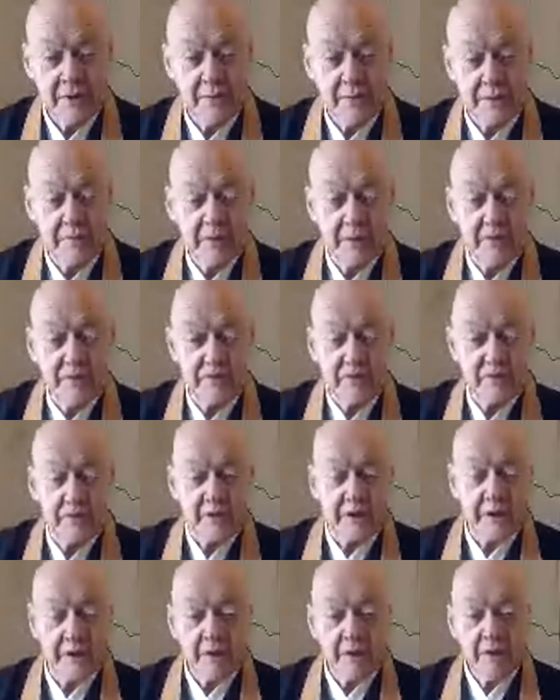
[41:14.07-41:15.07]
I'm going to be
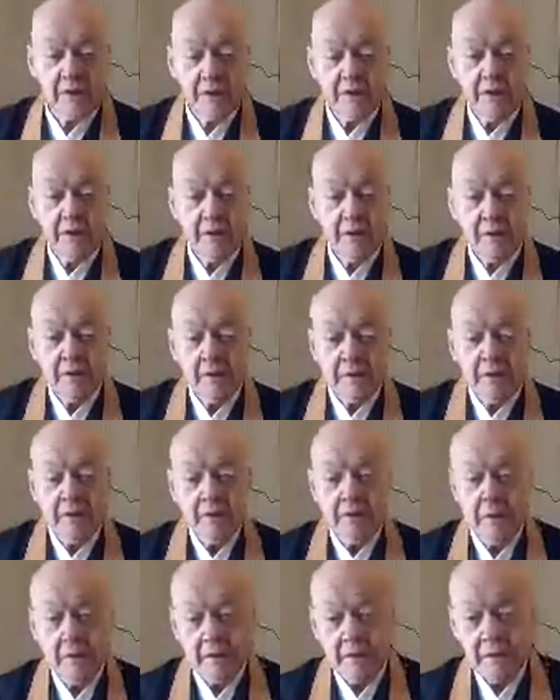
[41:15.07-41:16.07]
singing
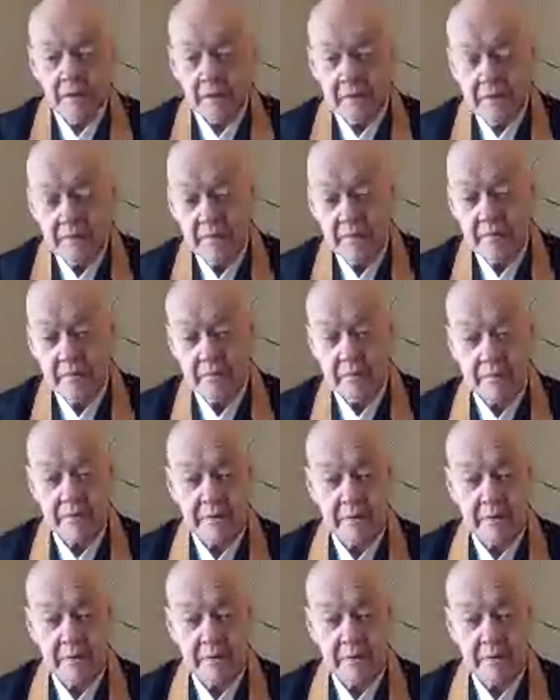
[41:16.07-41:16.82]
the